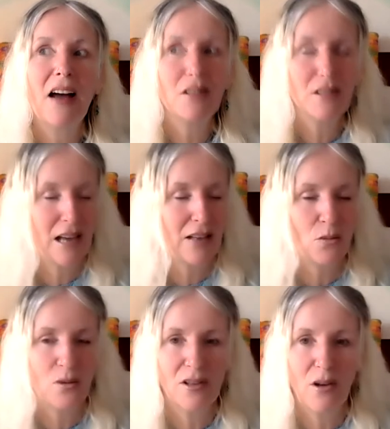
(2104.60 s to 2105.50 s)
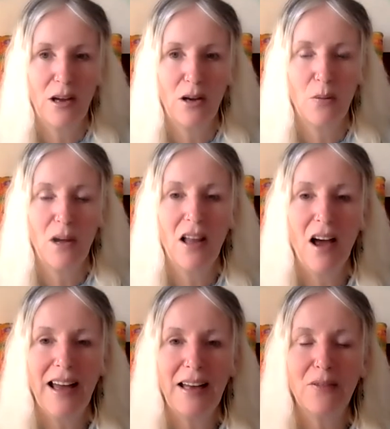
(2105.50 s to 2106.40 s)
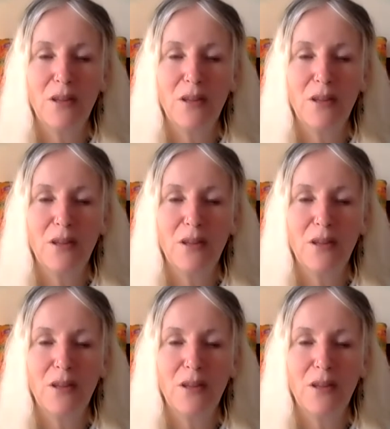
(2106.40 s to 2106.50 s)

understand what's going on in my life,